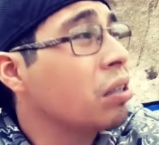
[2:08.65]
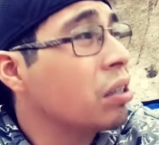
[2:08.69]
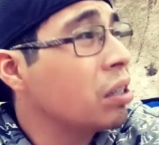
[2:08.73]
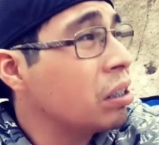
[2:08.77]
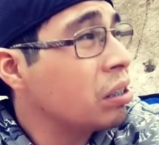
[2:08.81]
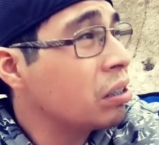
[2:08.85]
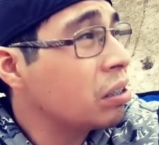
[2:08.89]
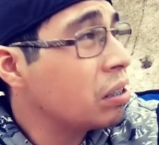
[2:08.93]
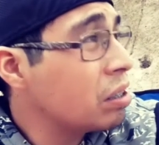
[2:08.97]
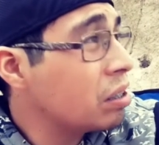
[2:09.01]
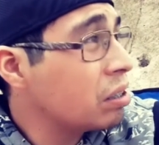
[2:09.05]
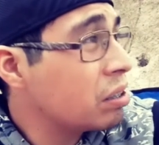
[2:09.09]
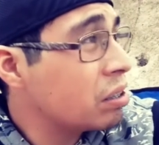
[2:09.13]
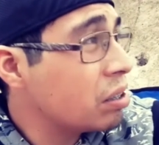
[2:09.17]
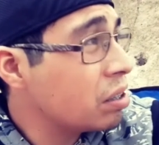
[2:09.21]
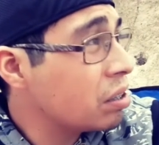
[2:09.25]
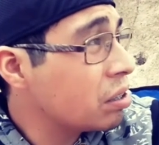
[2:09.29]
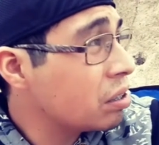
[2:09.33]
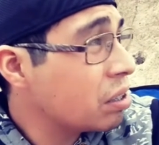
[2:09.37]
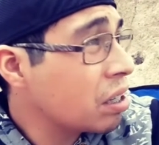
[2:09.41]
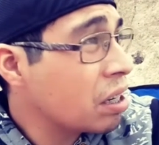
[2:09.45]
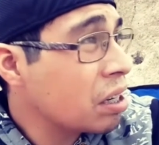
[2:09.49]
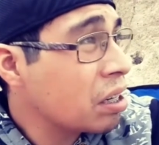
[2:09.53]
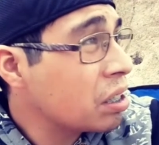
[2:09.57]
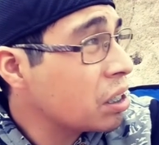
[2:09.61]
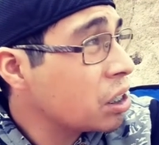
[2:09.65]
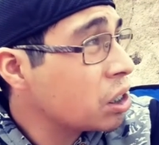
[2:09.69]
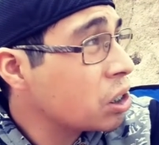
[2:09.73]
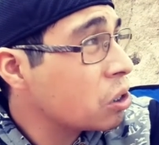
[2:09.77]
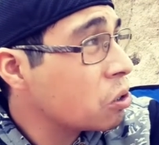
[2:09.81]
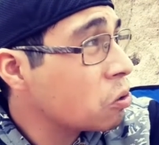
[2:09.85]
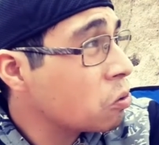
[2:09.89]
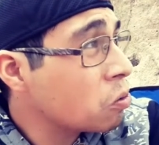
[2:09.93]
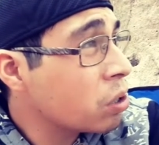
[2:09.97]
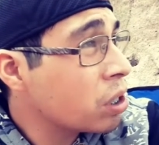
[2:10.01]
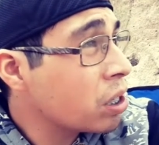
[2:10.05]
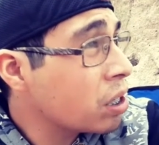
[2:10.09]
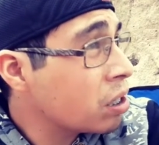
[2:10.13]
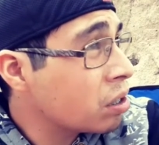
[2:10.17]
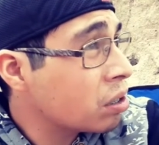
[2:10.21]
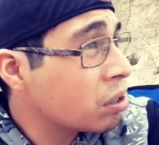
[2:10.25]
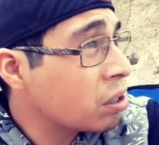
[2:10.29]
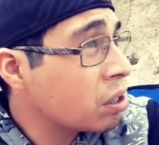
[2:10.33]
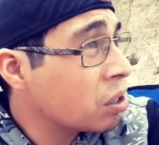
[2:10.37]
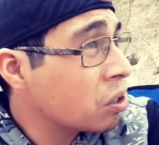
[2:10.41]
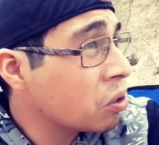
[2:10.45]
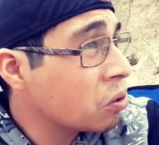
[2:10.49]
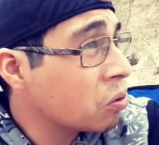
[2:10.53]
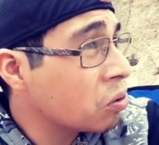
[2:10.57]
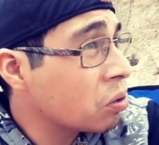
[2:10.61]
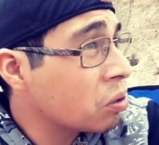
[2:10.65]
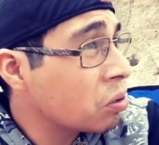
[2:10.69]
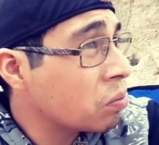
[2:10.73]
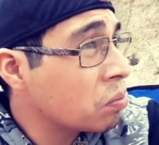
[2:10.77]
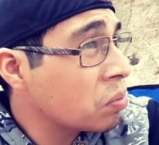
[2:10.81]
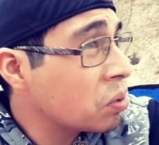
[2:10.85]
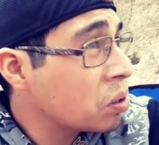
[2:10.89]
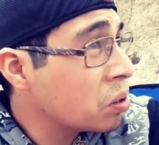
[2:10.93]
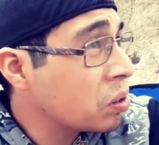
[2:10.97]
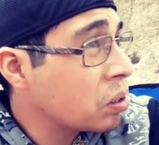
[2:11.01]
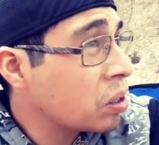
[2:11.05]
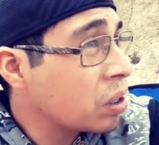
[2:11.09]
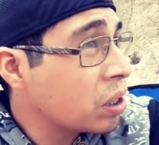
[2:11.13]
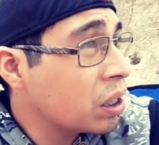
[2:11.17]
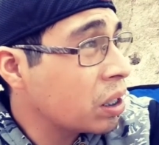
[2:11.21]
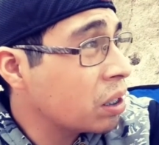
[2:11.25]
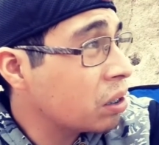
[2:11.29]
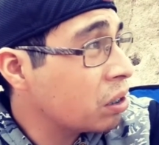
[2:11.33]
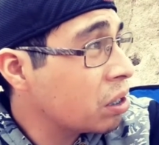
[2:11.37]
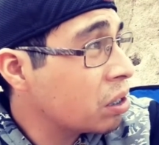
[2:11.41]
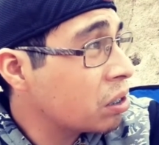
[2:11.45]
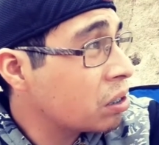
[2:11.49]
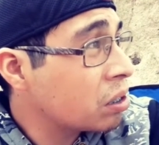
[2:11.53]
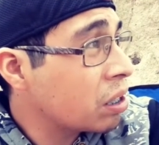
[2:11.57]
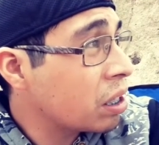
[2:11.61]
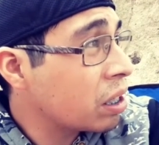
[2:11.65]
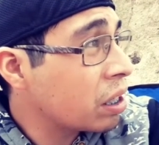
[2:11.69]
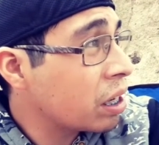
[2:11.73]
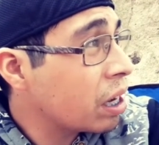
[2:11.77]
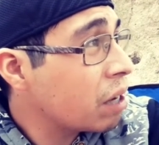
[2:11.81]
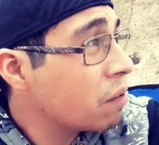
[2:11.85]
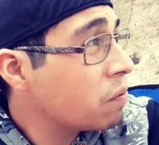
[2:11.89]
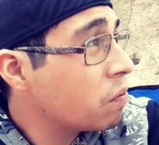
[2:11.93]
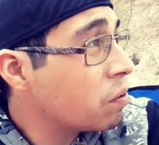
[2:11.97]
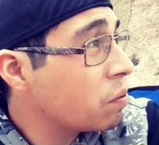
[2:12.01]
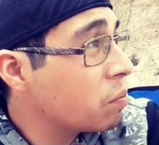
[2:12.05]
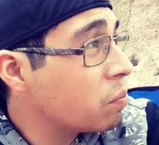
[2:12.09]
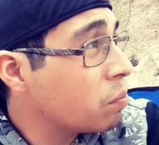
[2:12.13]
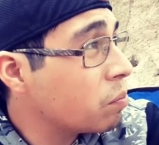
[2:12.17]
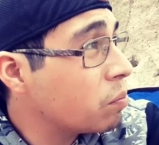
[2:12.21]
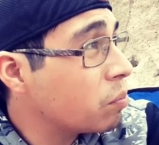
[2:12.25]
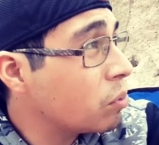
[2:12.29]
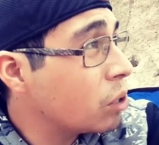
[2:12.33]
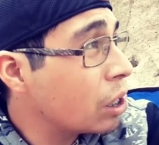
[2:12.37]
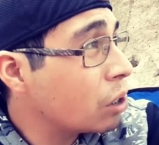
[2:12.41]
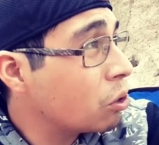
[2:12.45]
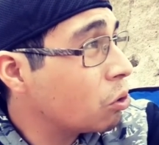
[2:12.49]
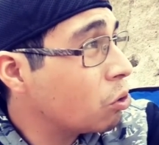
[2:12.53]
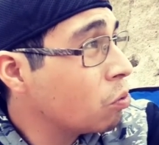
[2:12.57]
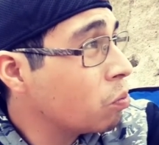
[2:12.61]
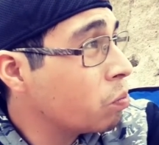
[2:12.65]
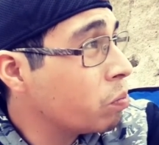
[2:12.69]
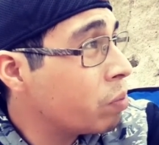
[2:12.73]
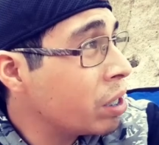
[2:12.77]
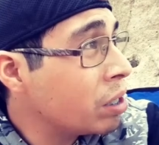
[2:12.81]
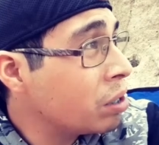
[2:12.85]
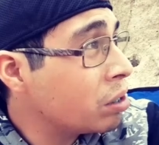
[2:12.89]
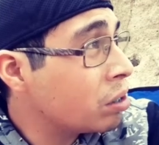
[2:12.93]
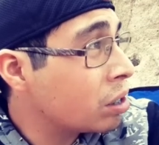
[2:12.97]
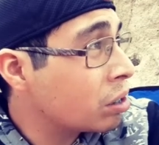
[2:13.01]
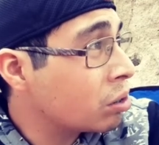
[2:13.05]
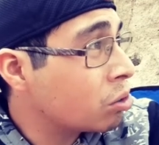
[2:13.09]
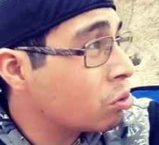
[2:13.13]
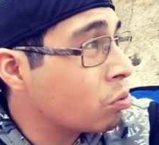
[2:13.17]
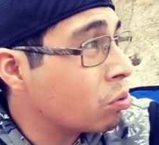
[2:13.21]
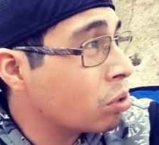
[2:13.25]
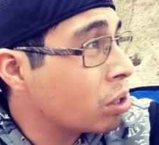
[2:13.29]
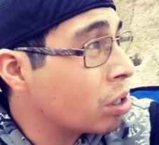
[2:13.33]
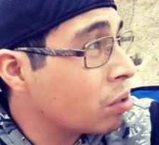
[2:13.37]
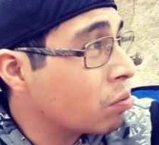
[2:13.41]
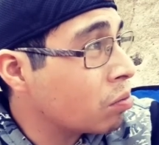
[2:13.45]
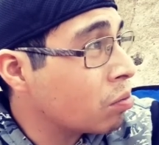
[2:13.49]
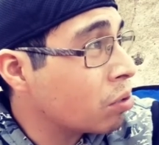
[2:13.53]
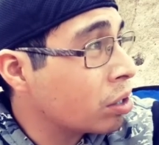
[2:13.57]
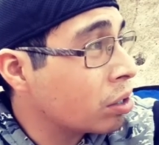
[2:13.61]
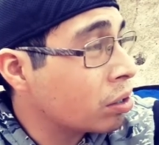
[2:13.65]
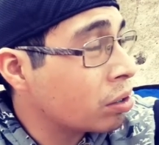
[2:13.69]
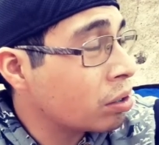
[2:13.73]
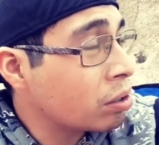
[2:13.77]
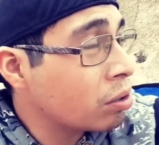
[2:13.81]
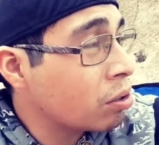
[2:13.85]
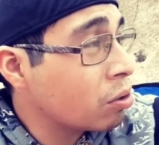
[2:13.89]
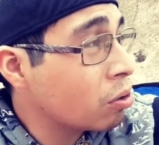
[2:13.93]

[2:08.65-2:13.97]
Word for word: It's, it's, it's not easy to get another one, man. It takes like half of like two paychecks to get one.